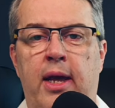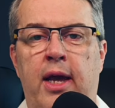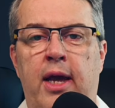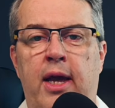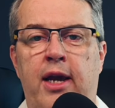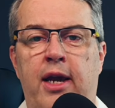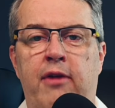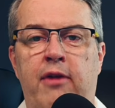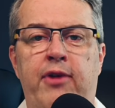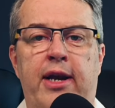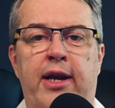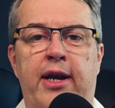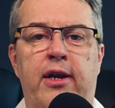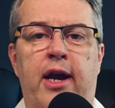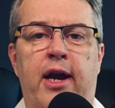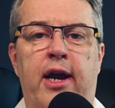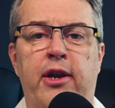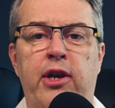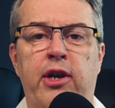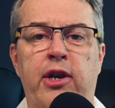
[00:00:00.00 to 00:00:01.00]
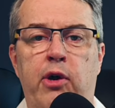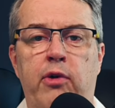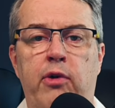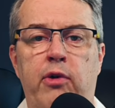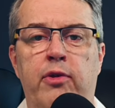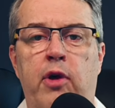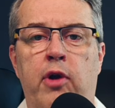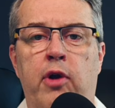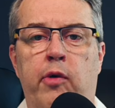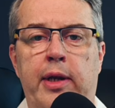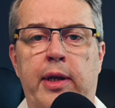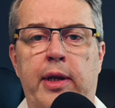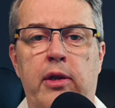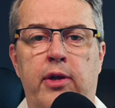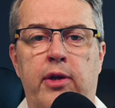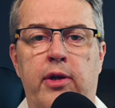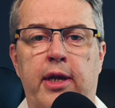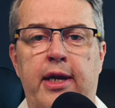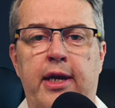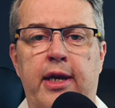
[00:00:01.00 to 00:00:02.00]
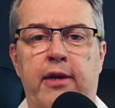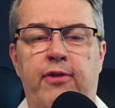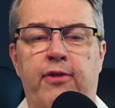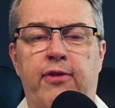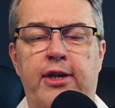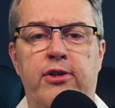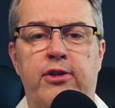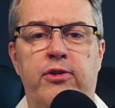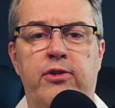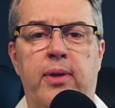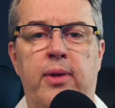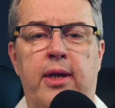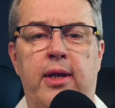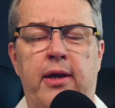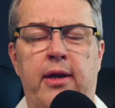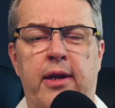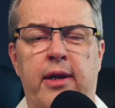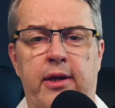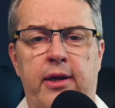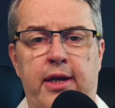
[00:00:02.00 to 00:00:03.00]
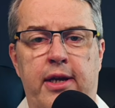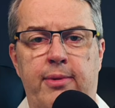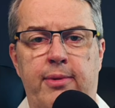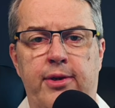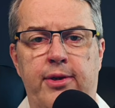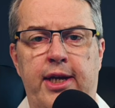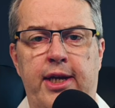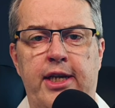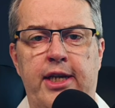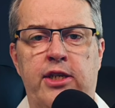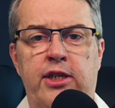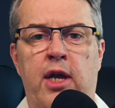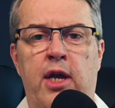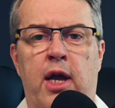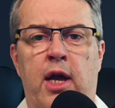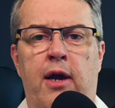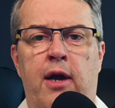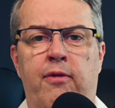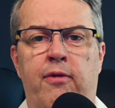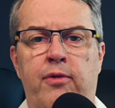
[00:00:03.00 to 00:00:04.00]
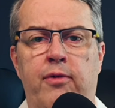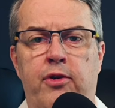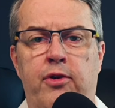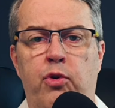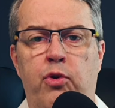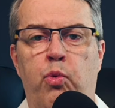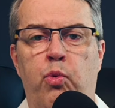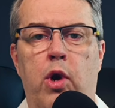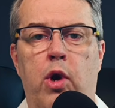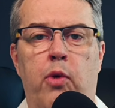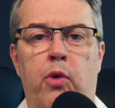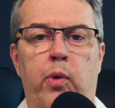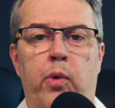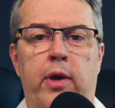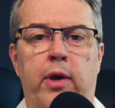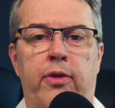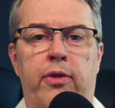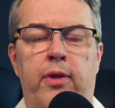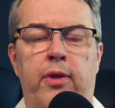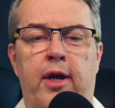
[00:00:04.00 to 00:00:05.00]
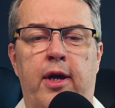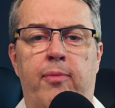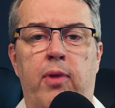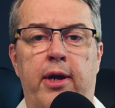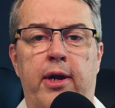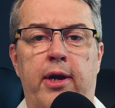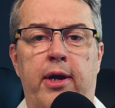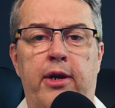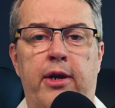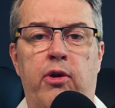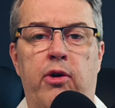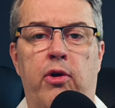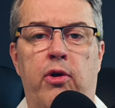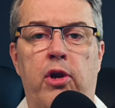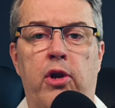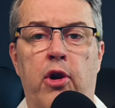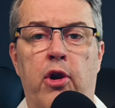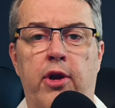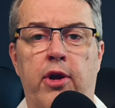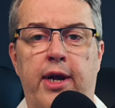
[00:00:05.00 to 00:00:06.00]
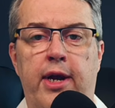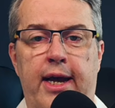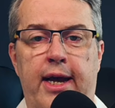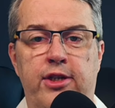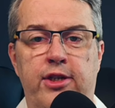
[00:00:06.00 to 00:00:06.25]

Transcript: In fact, I know they're already looking at a feature in a couple of days to work with a plugin called LearnDash.